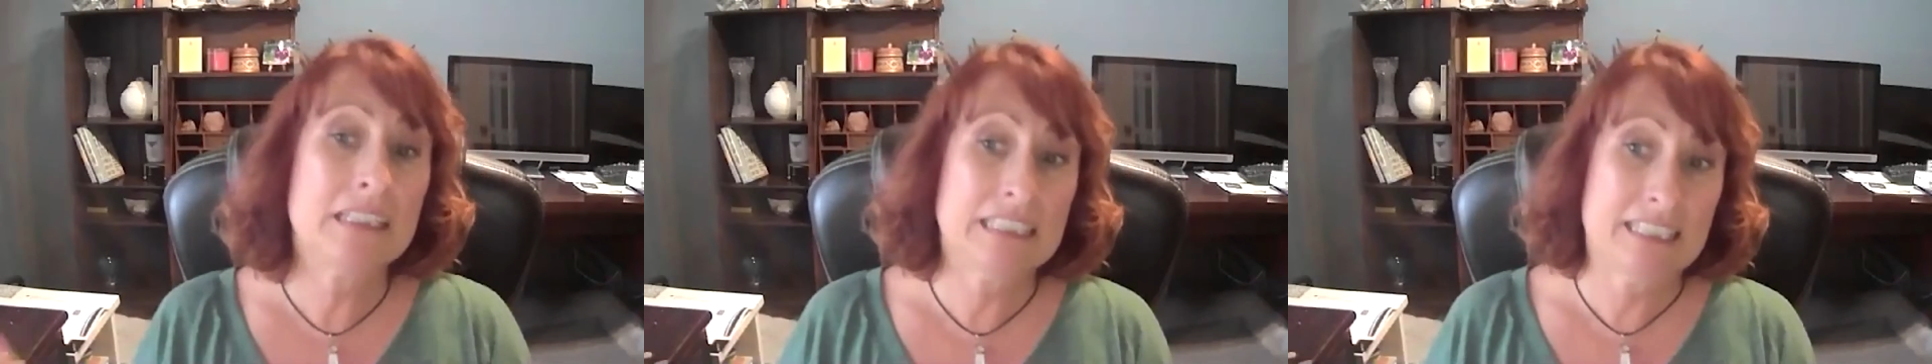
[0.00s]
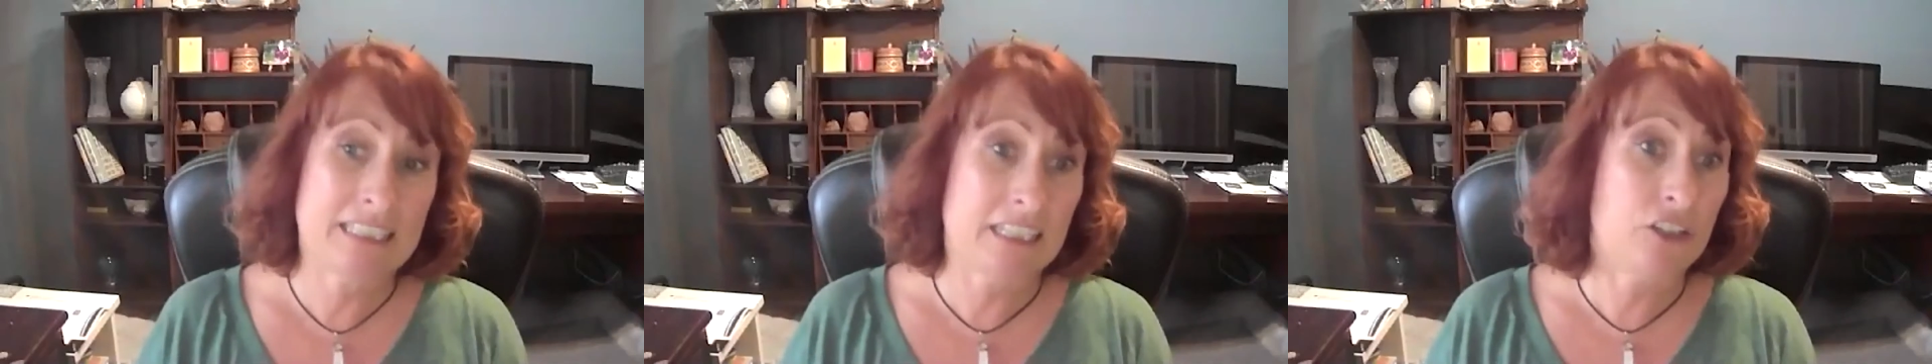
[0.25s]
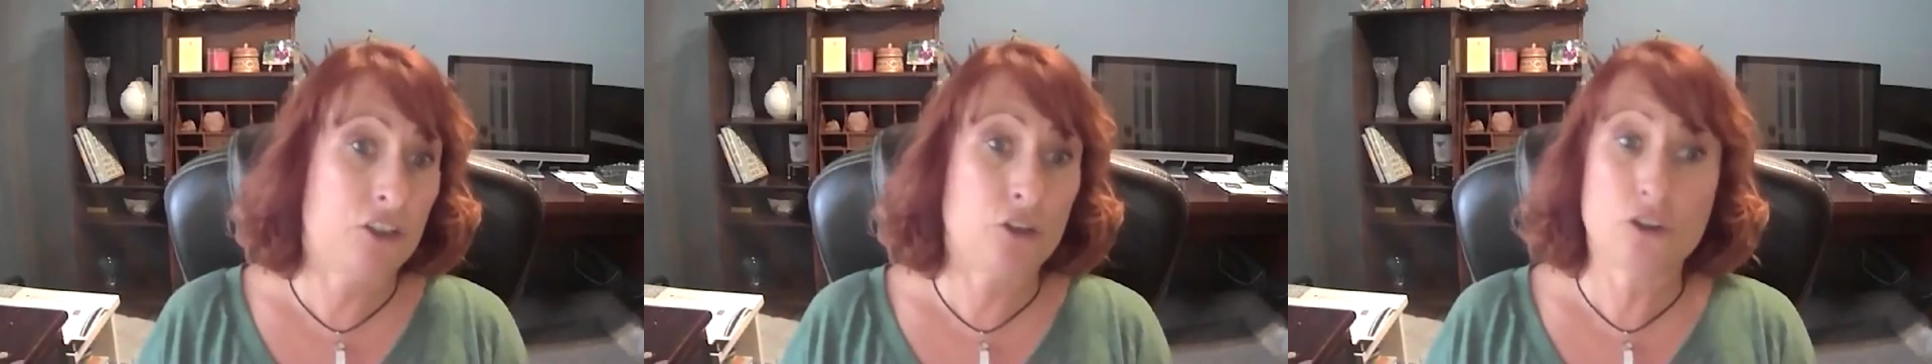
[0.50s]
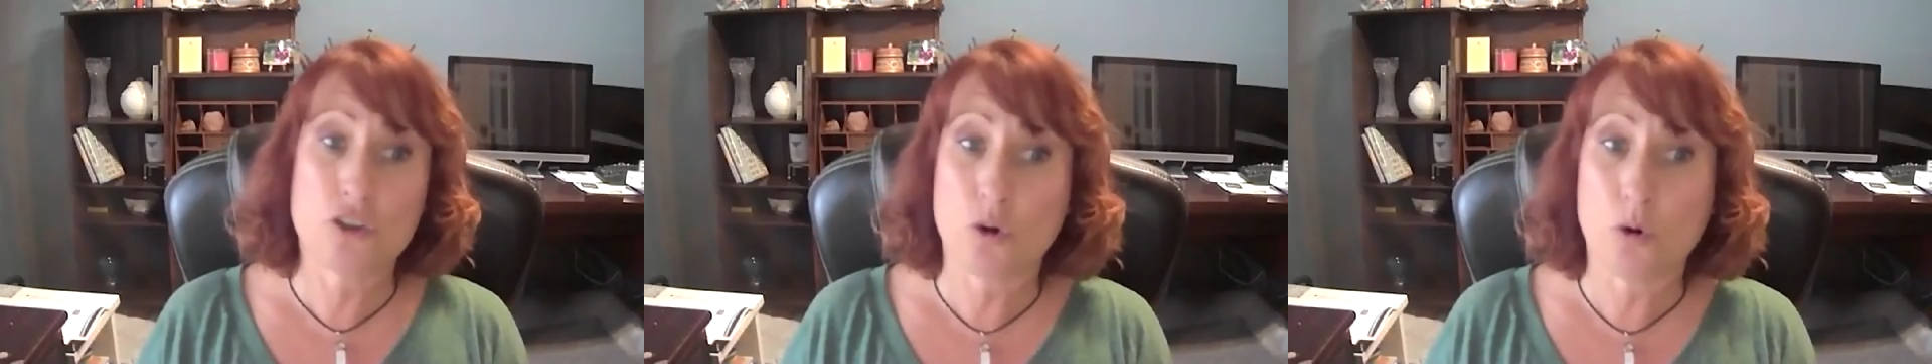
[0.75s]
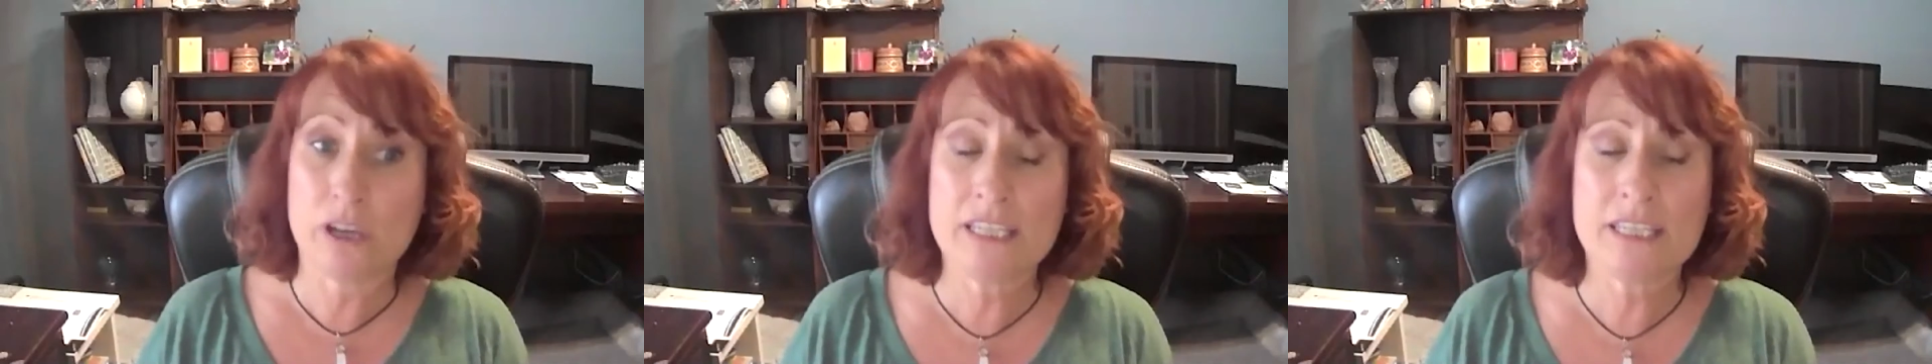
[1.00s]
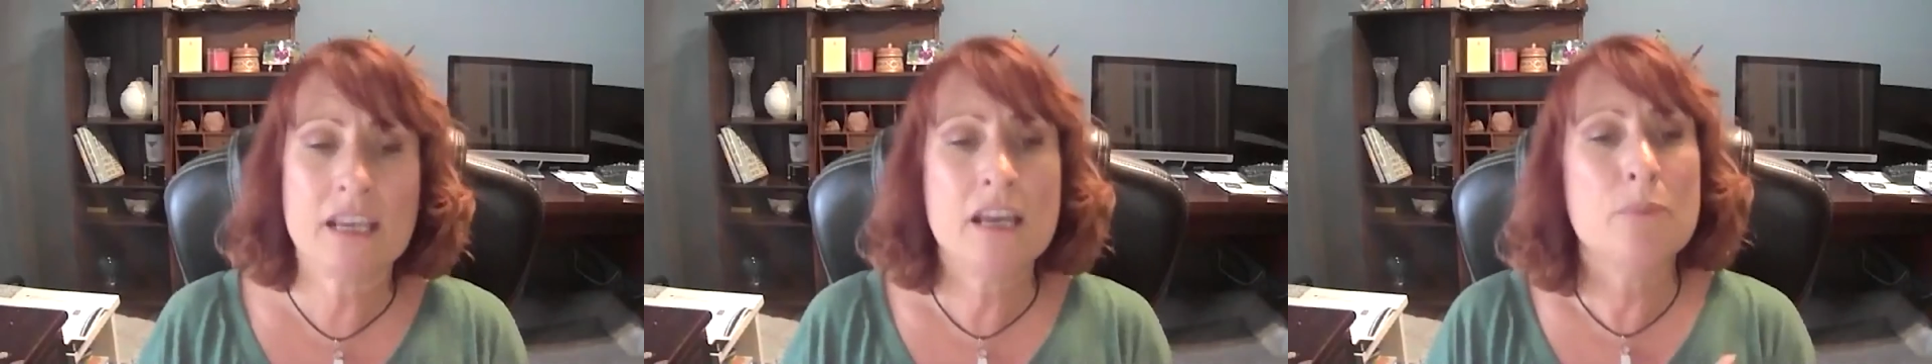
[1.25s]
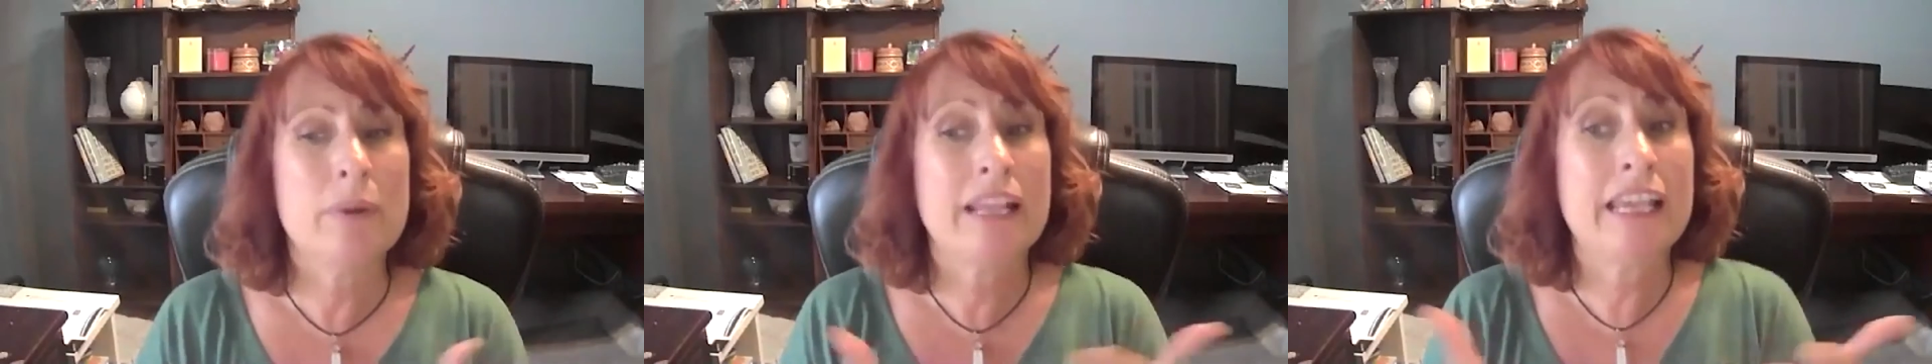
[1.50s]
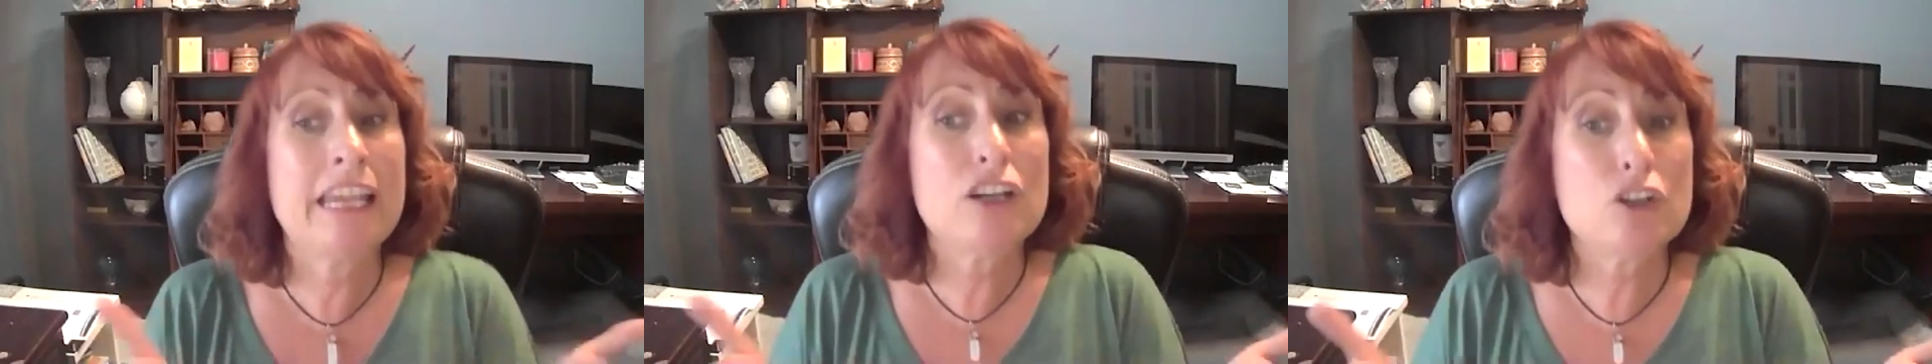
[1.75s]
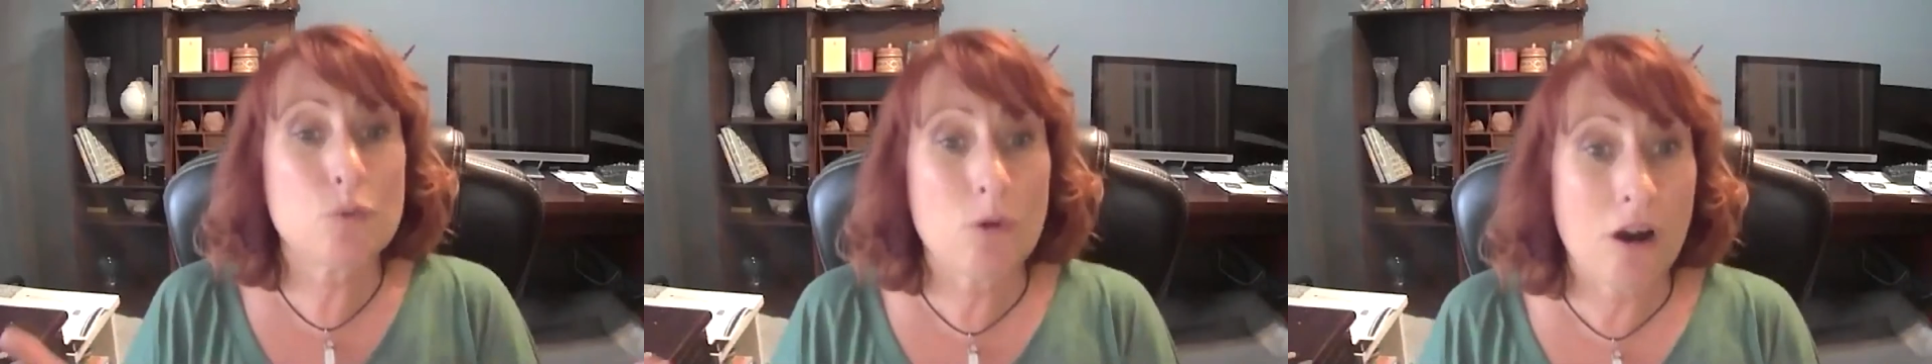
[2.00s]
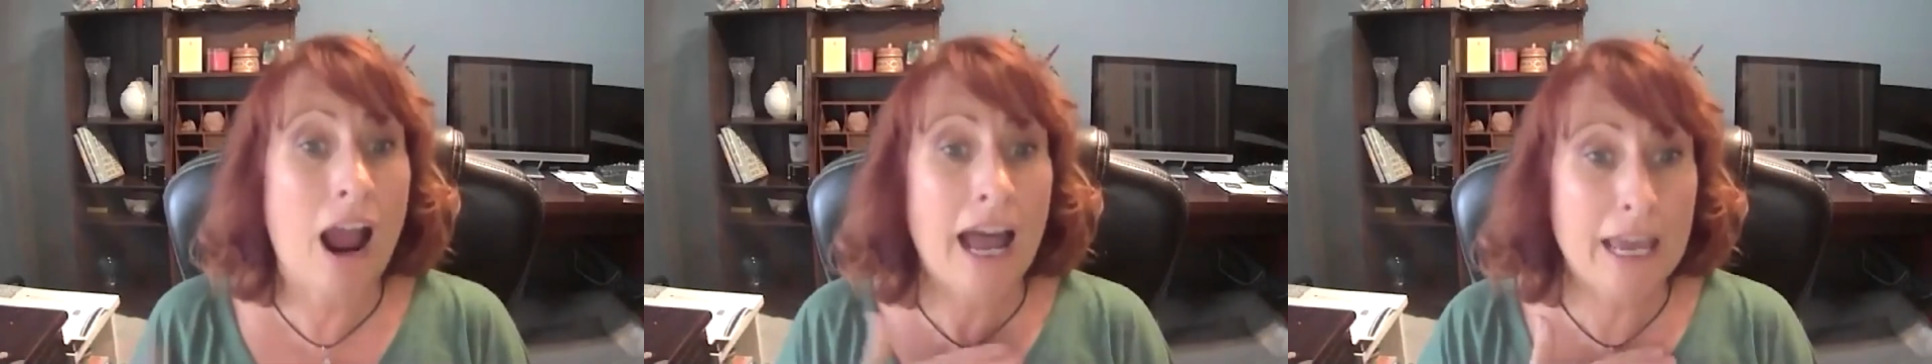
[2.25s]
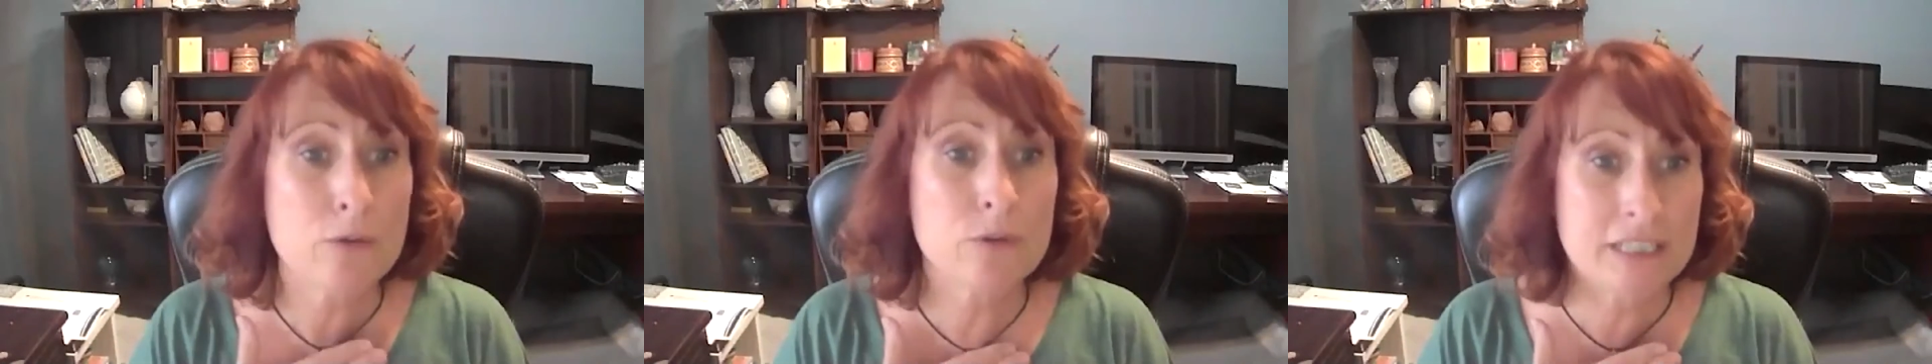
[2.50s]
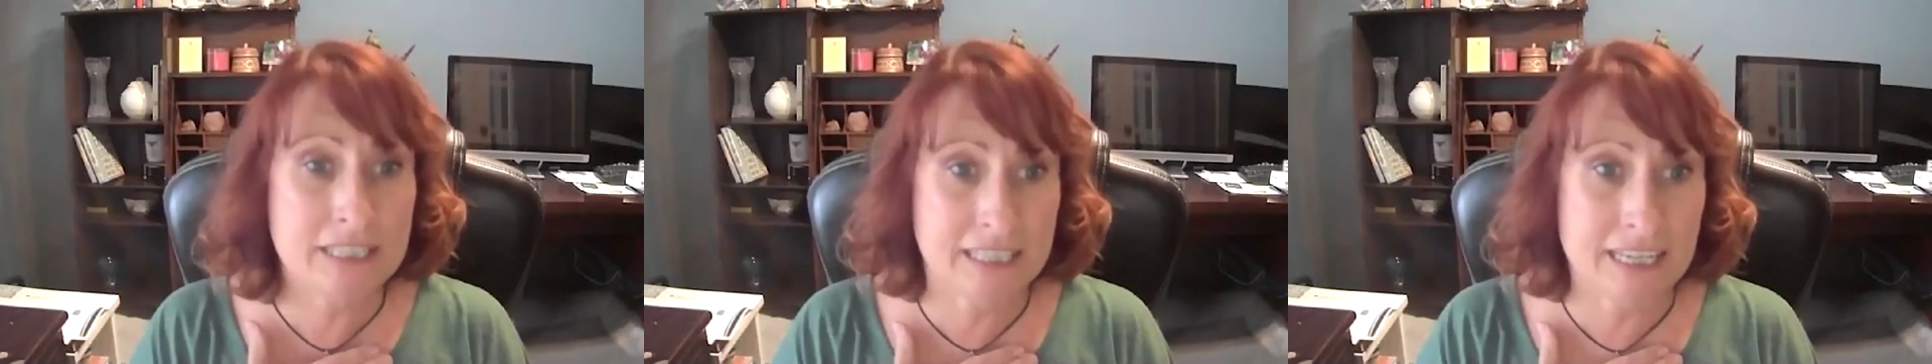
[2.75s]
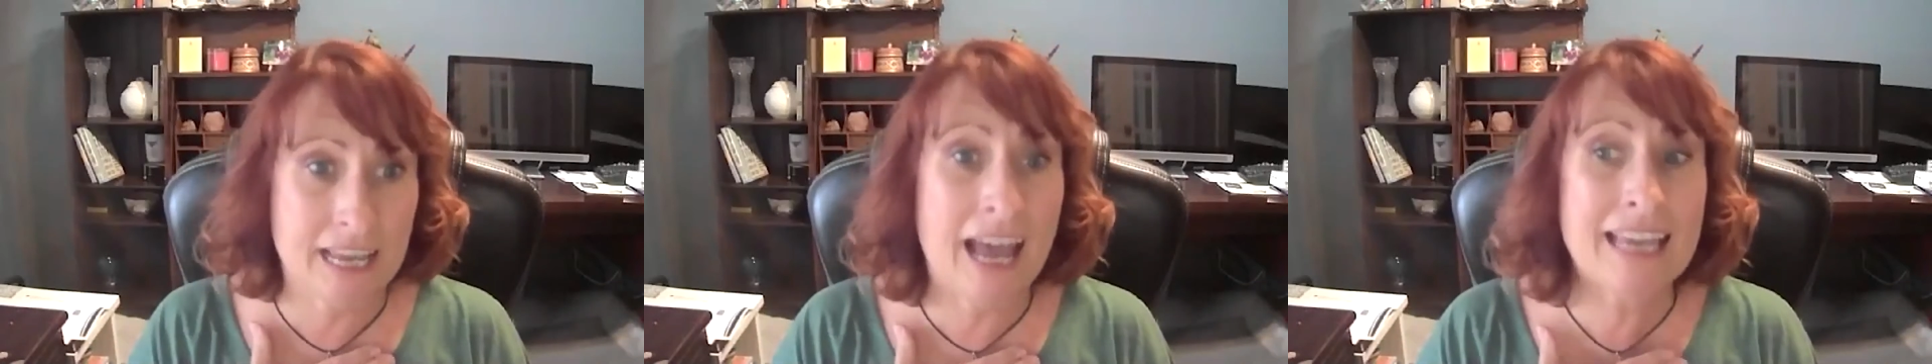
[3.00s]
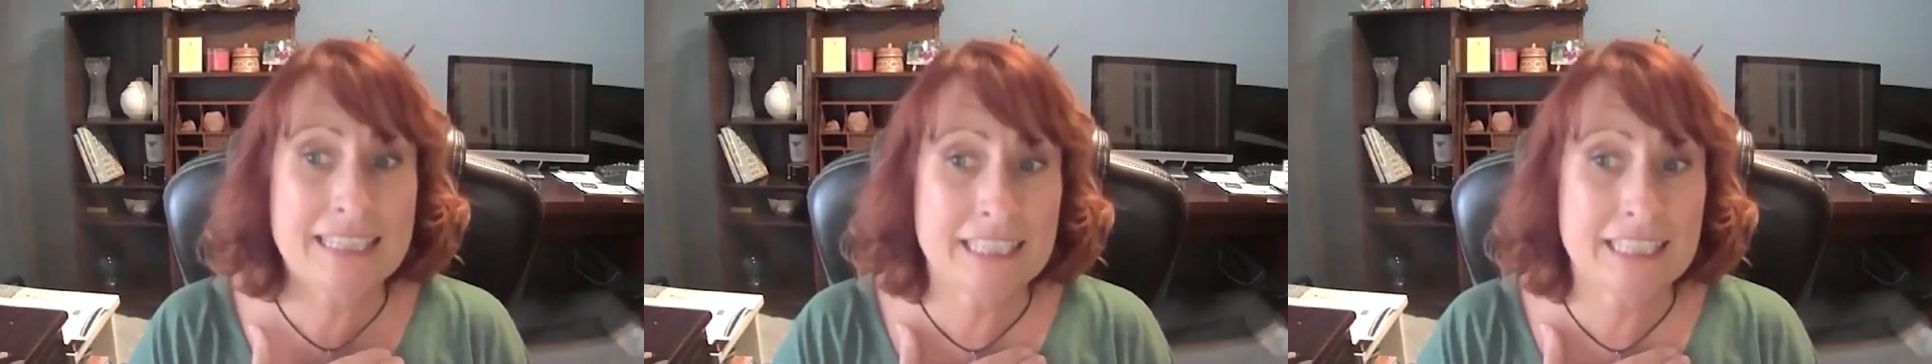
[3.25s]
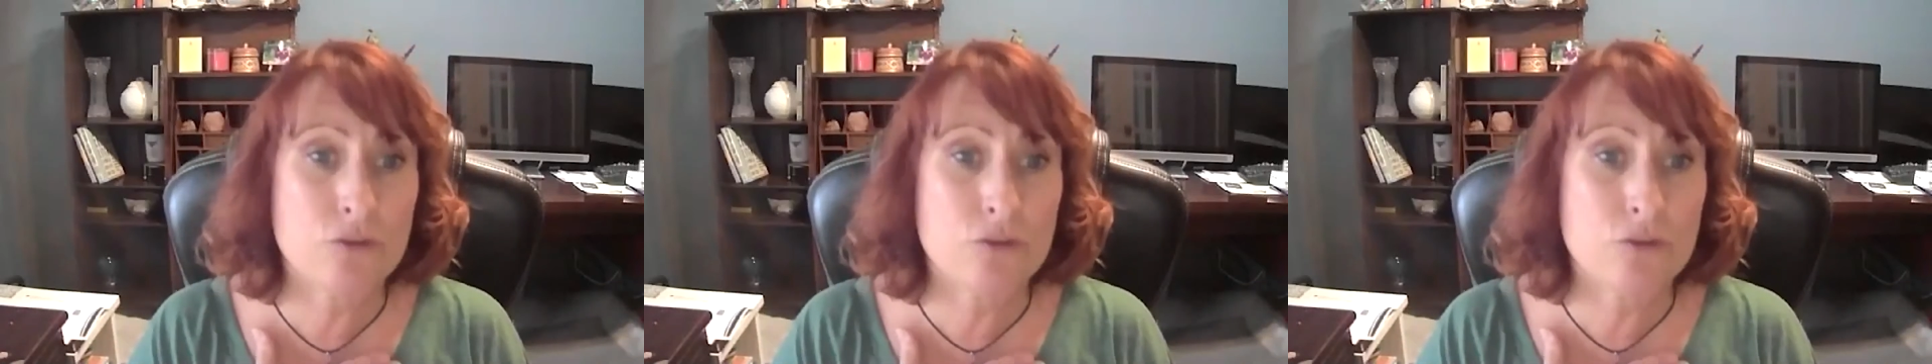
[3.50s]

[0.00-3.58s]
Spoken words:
listen, it's your choice, but here's where I see the